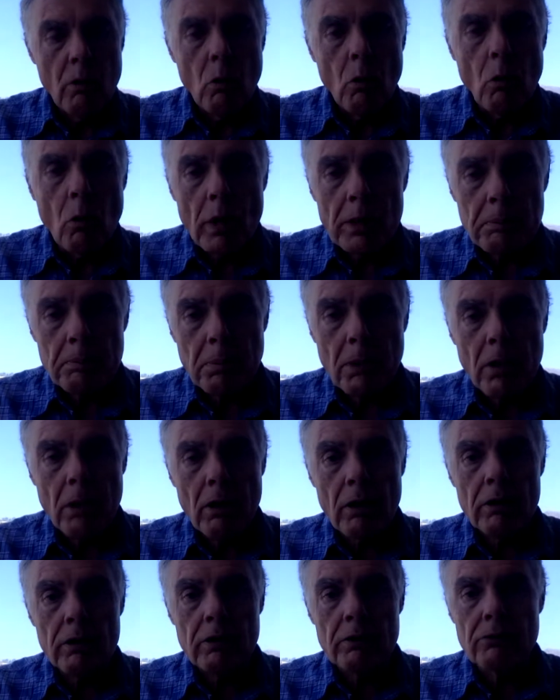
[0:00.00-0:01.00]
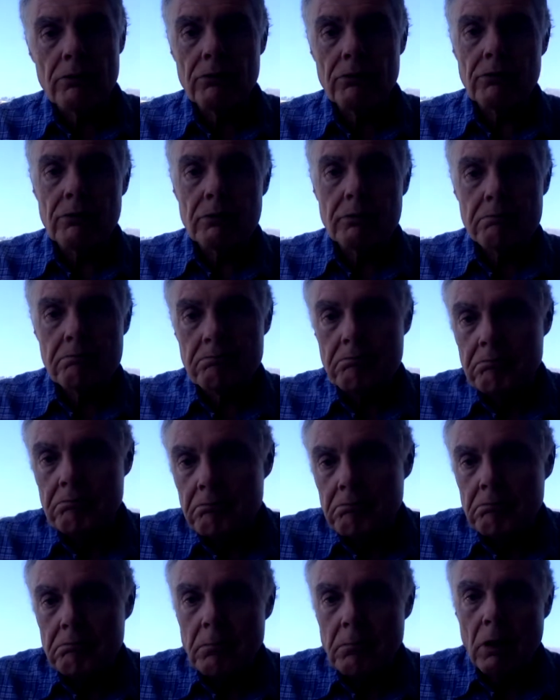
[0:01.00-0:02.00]
what part of
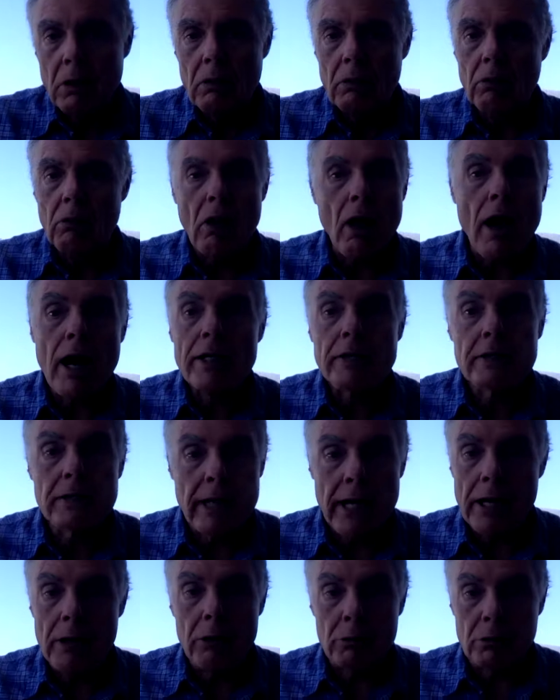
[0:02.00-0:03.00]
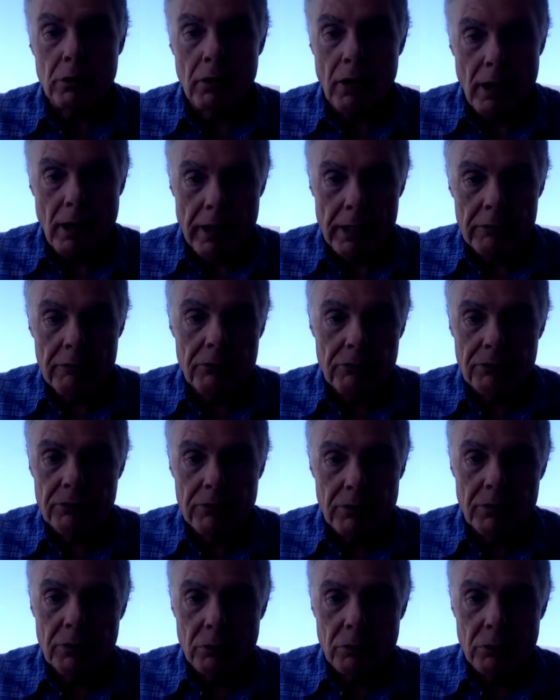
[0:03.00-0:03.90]
lockdown life,